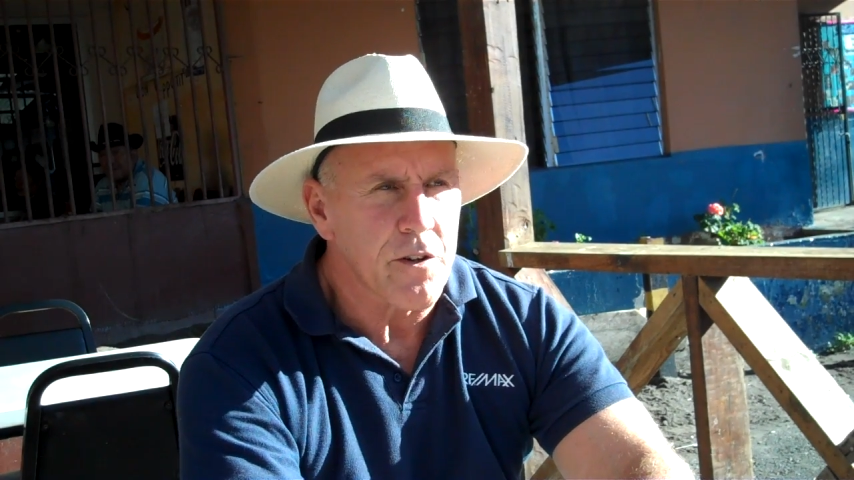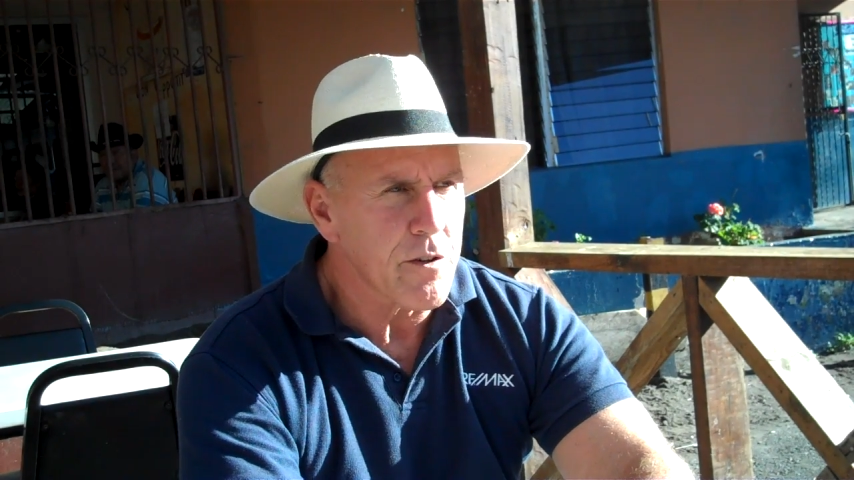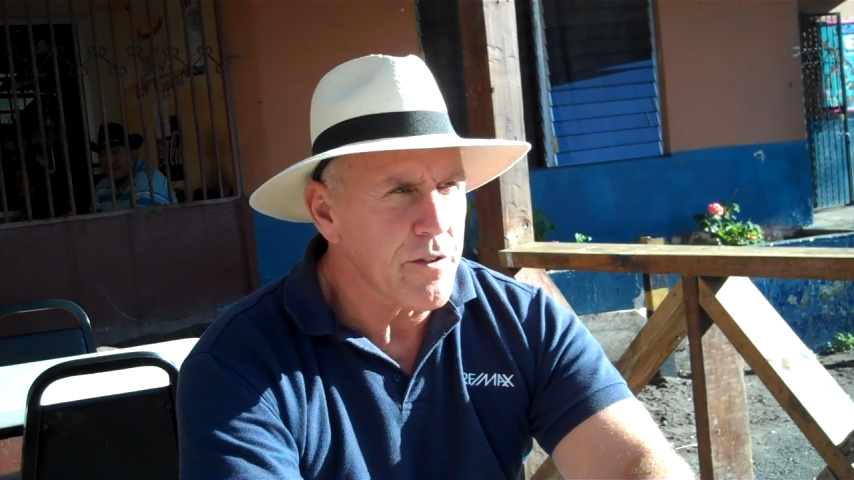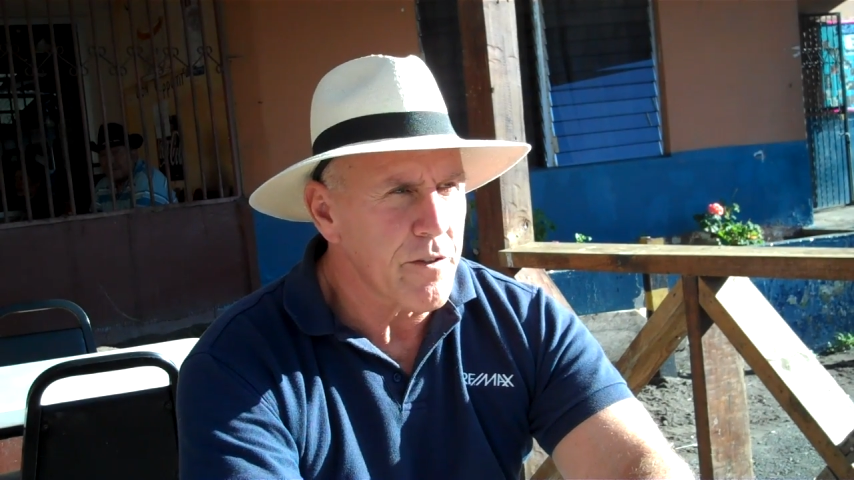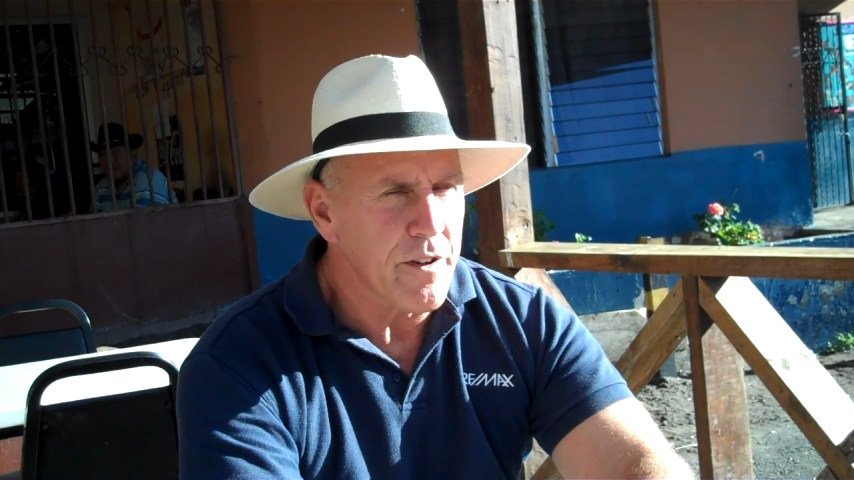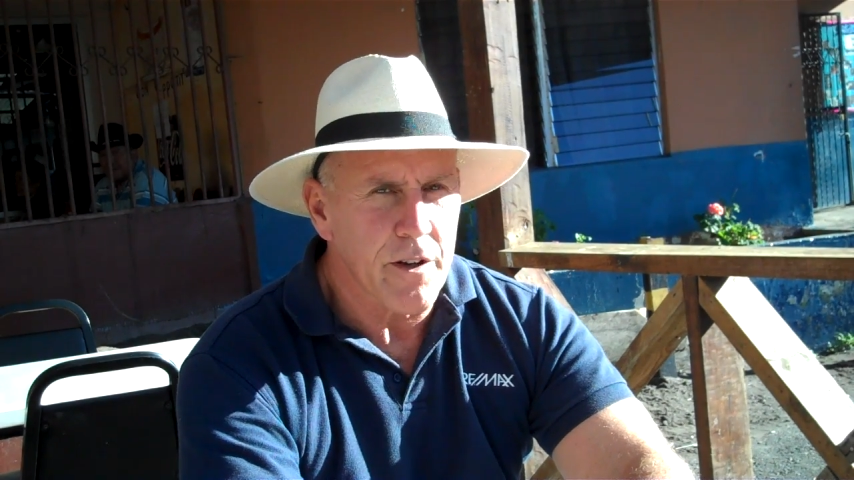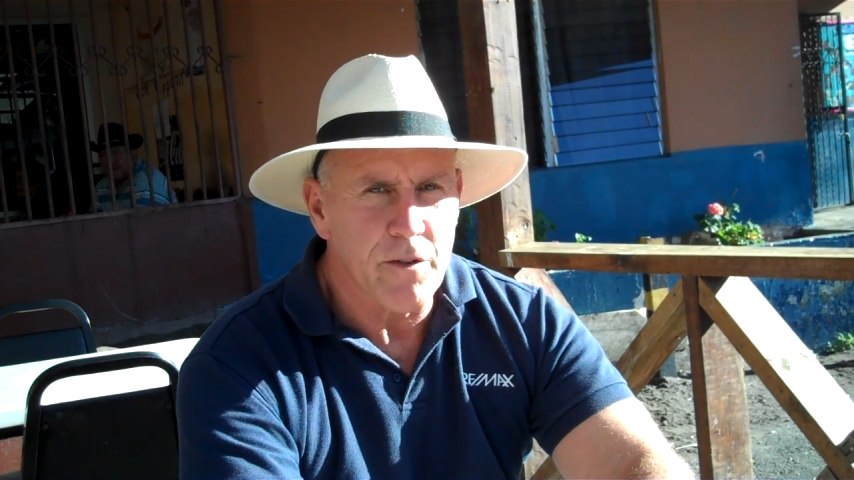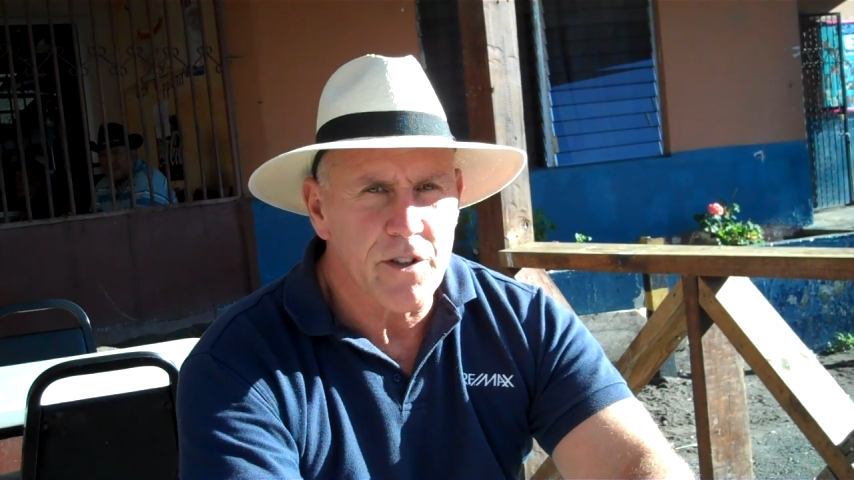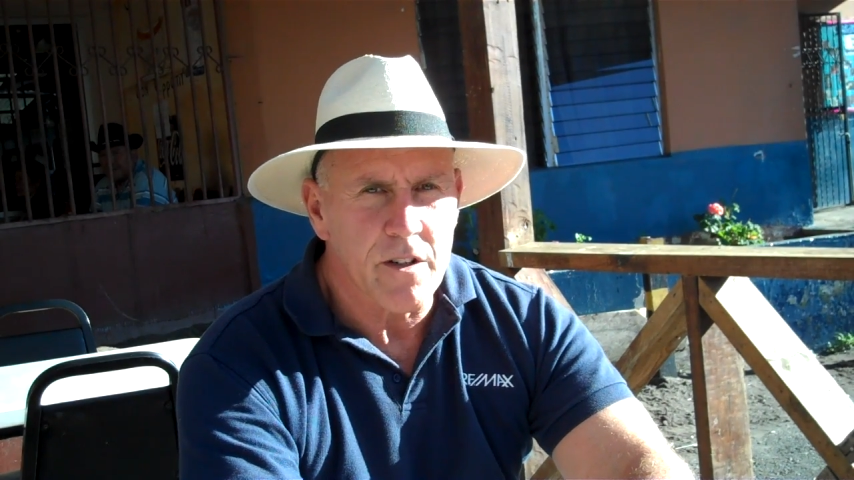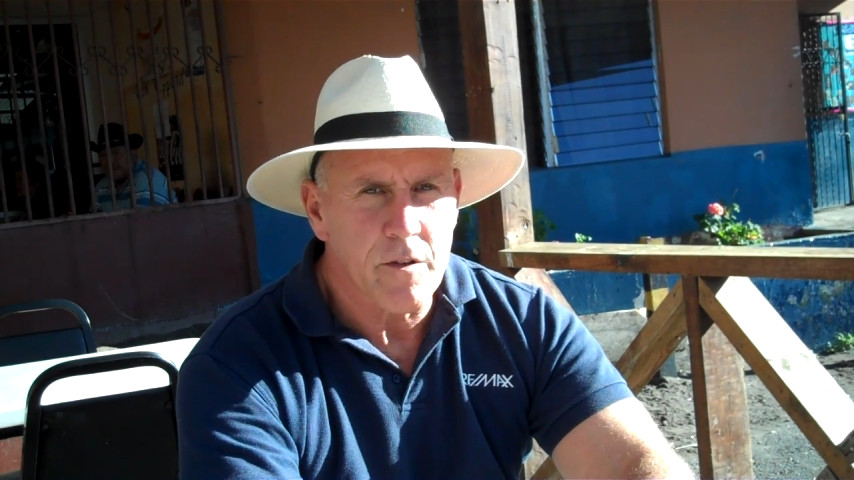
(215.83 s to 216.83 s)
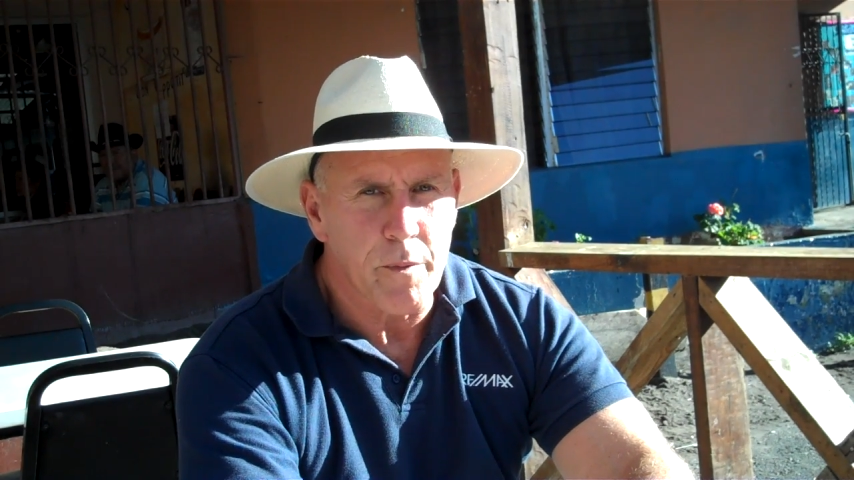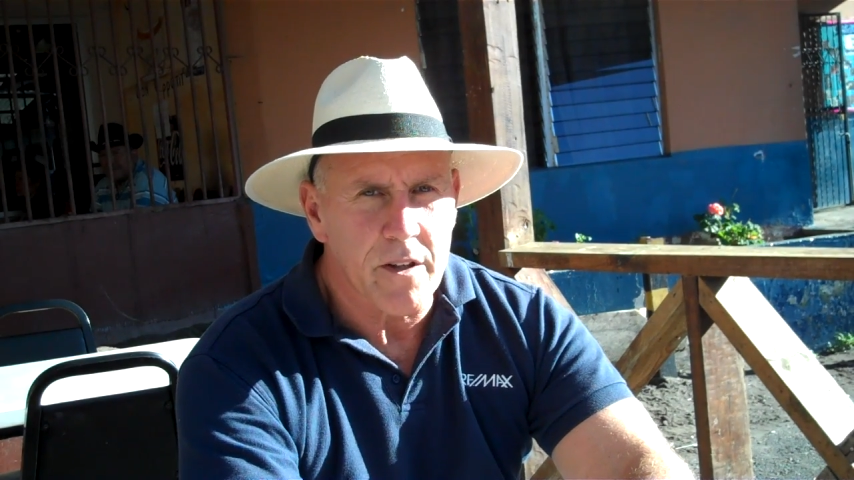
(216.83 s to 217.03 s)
Do your due diligence,